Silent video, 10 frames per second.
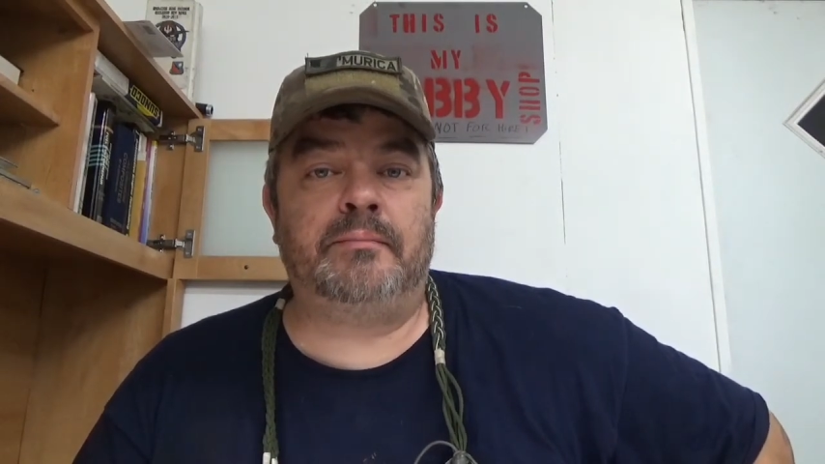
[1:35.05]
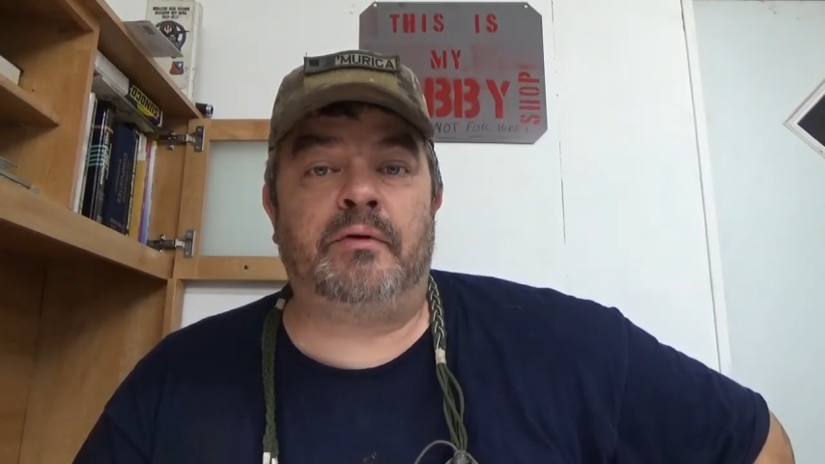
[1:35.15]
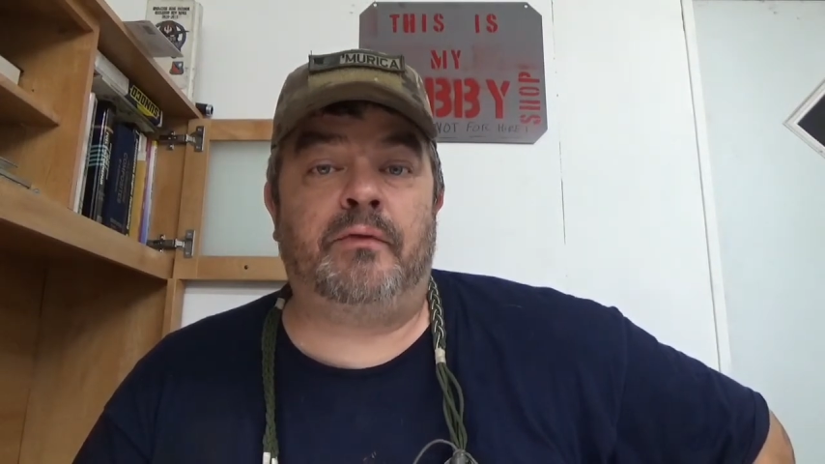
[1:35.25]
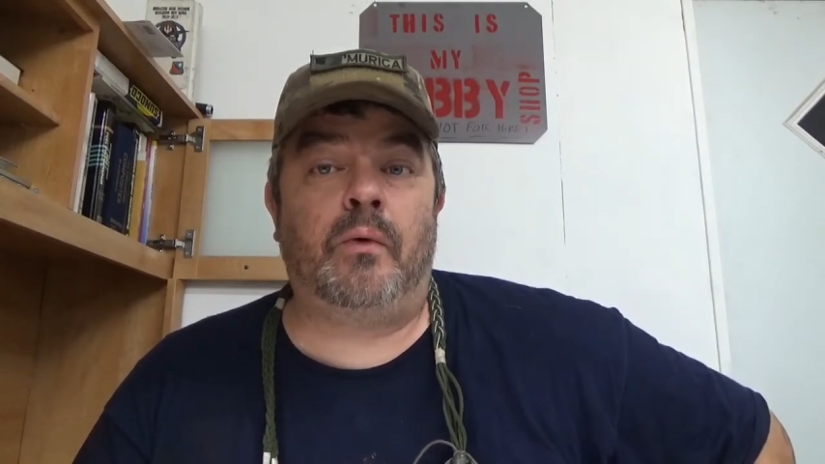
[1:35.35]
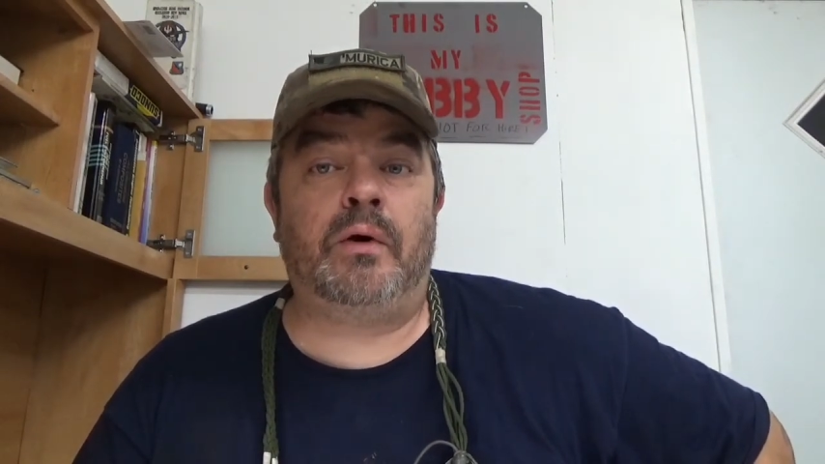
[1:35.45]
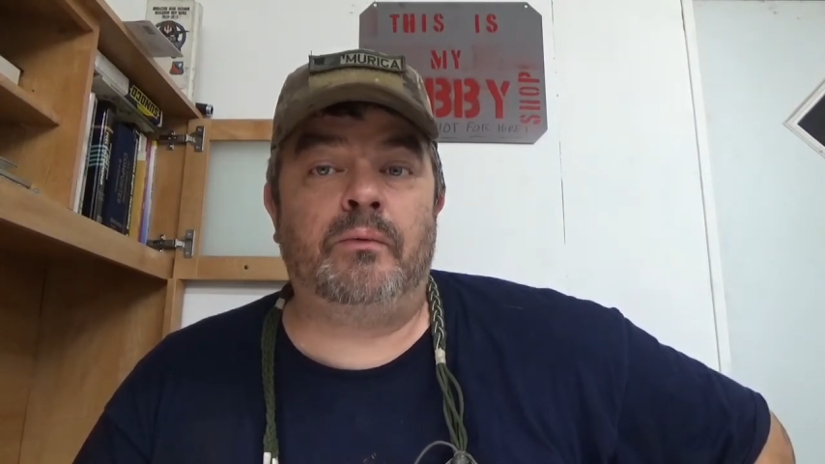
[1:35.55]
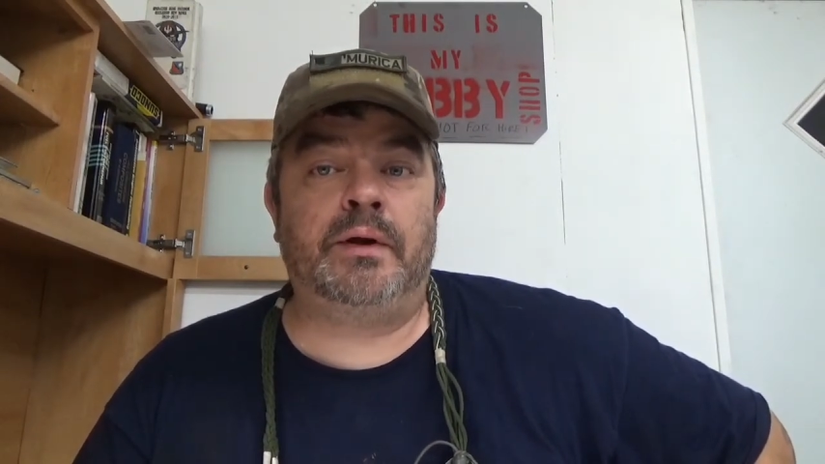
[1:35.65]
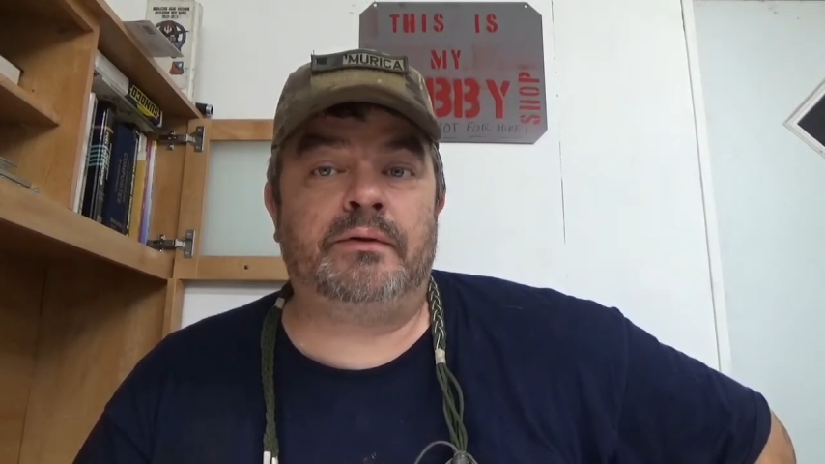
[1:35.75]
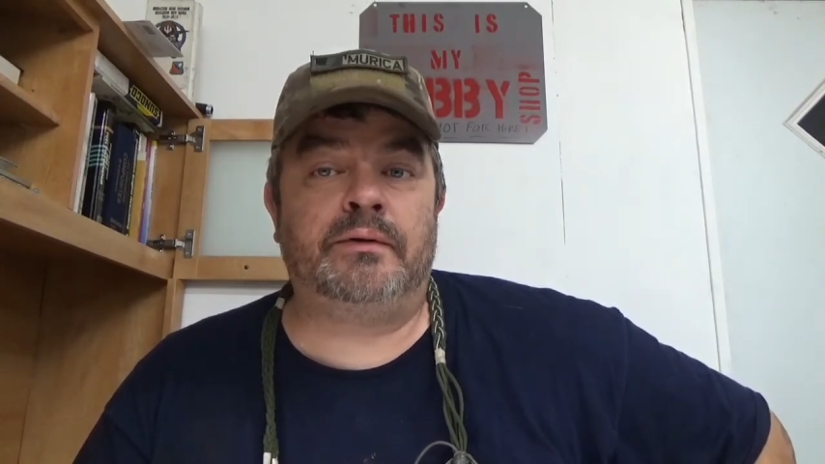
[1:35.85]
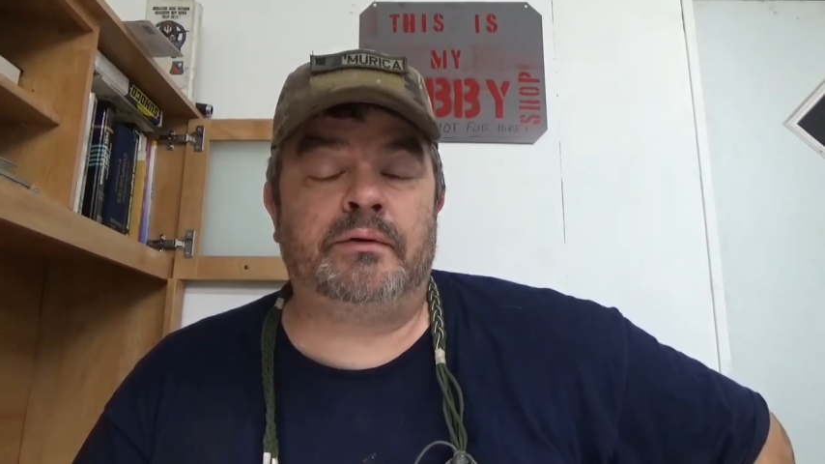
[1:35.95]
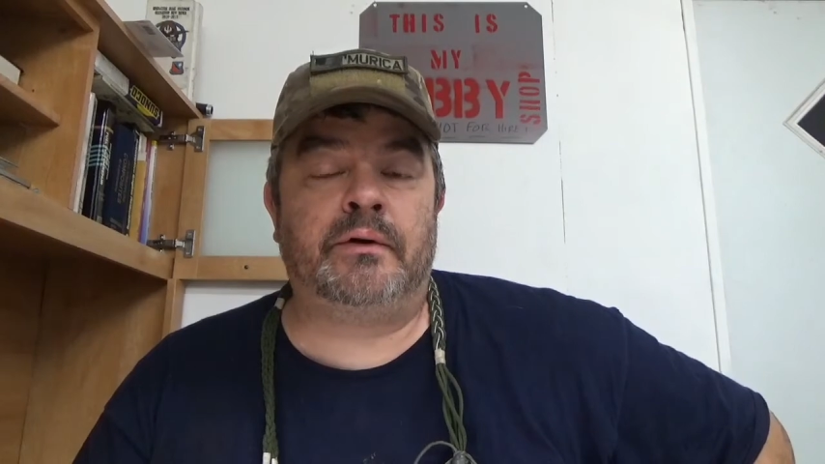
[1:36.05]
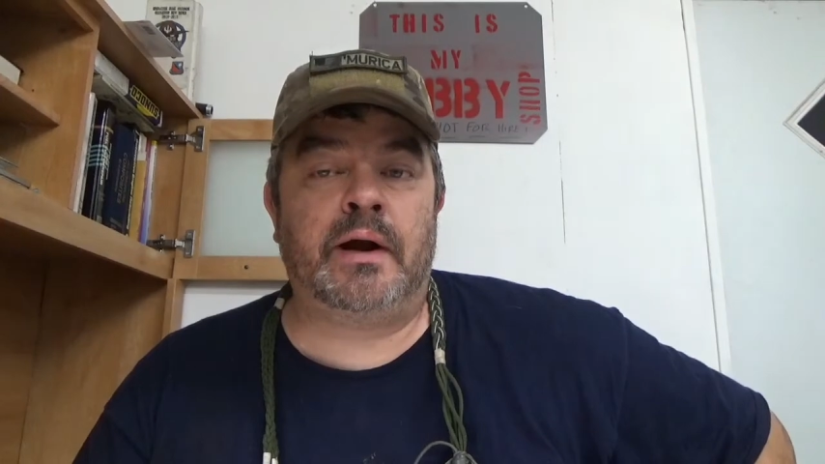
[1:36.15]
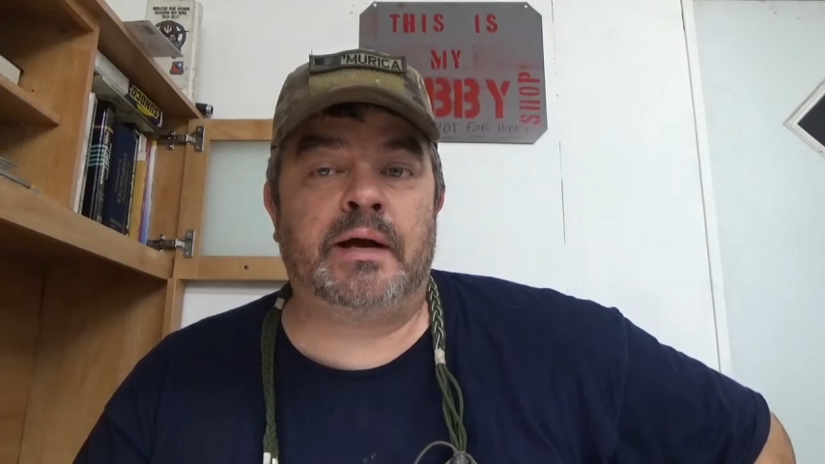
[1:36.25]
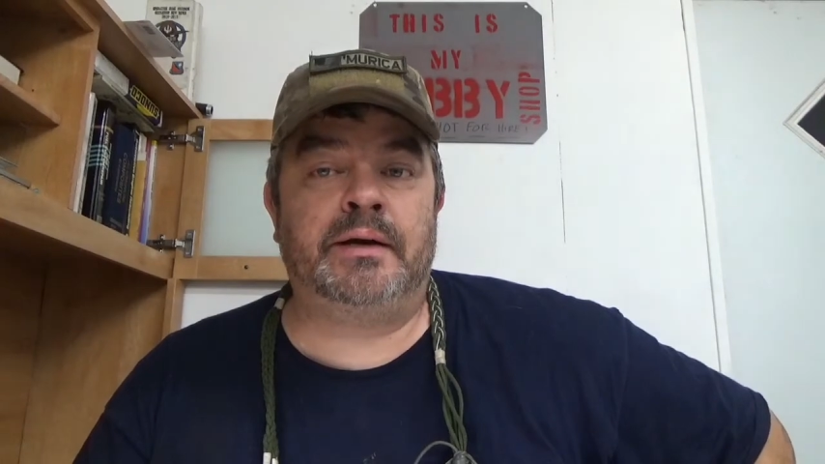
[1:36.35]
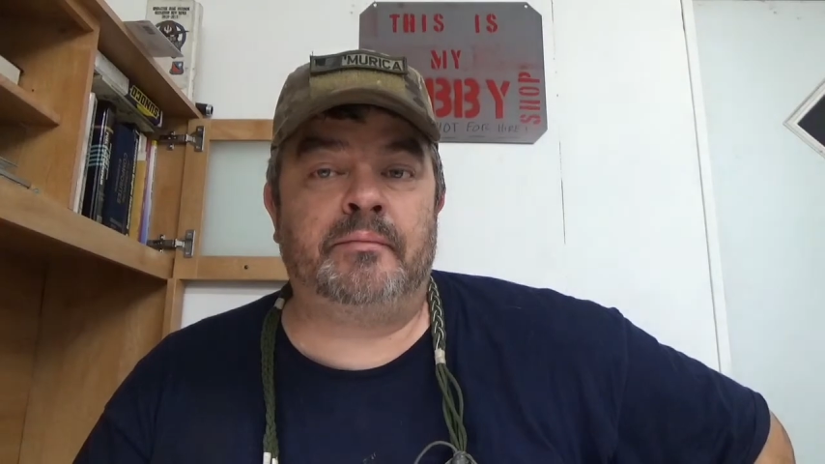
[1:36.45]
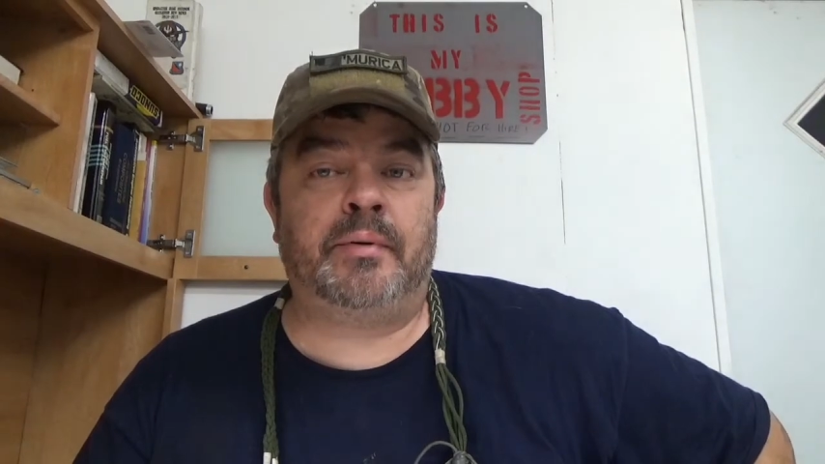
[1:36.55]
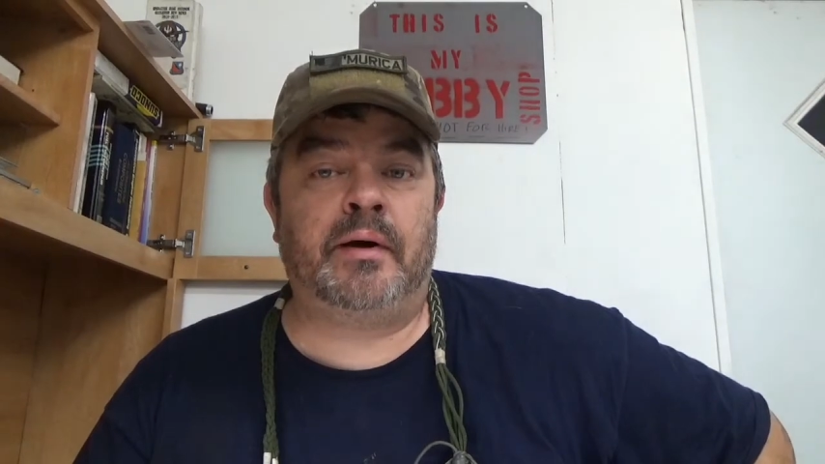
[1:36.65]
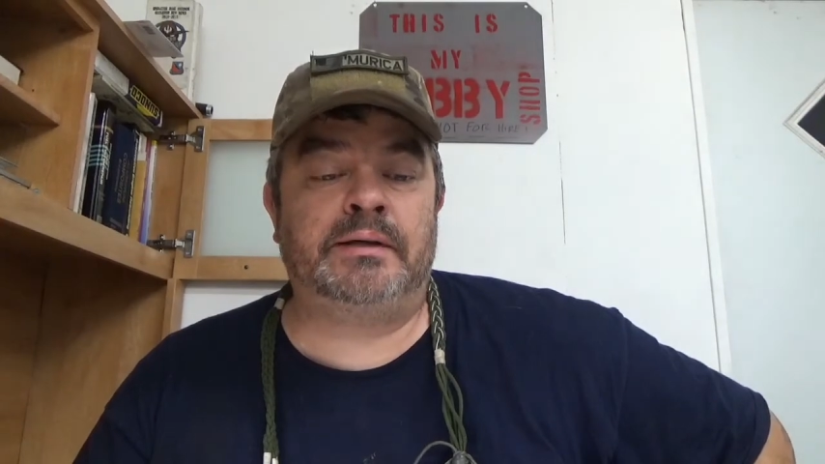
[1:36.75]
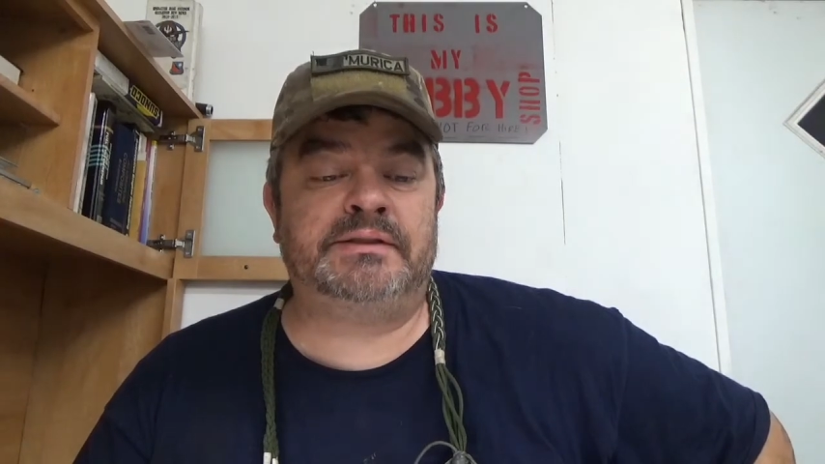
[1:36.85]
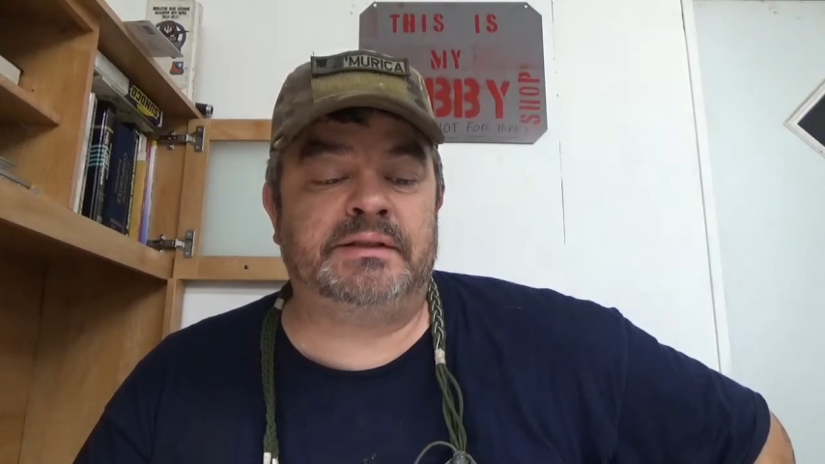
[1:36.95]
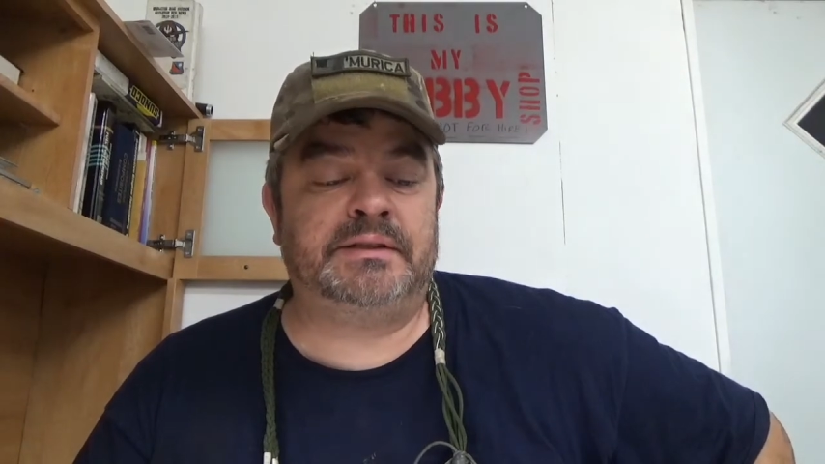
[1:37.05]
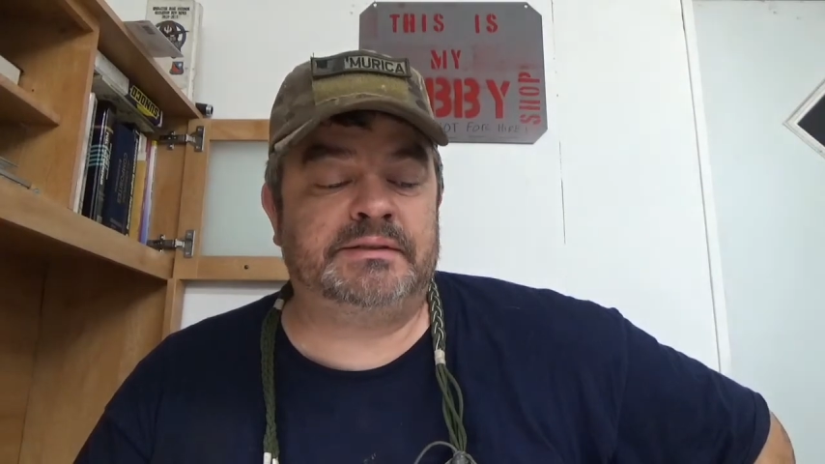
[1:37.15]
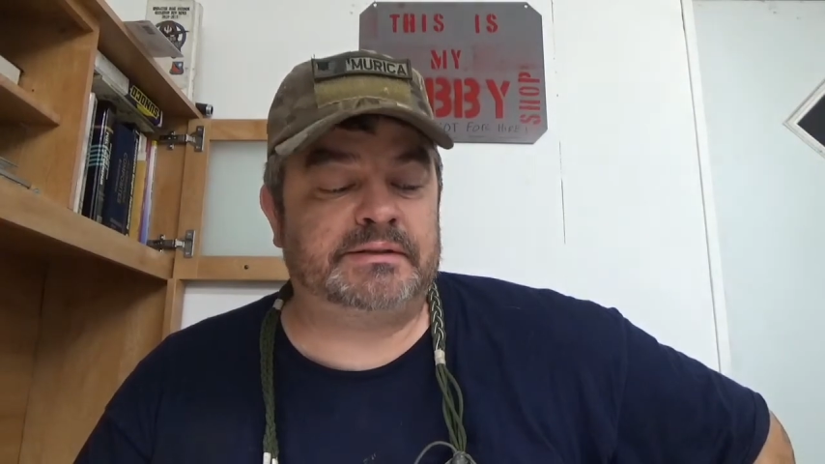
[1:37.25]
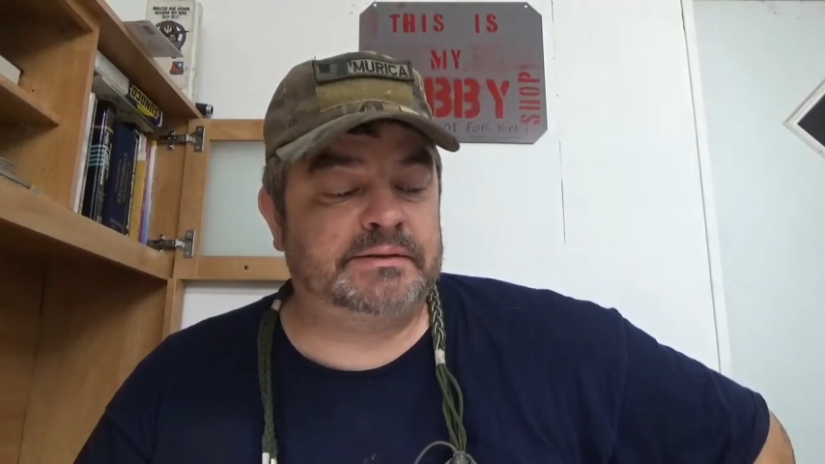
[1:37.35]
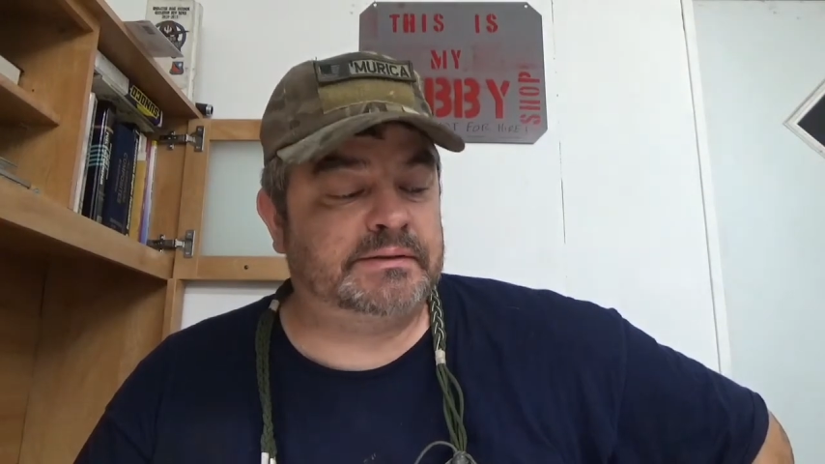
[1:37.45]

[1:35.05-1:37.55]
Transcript: before it went through the grinding process.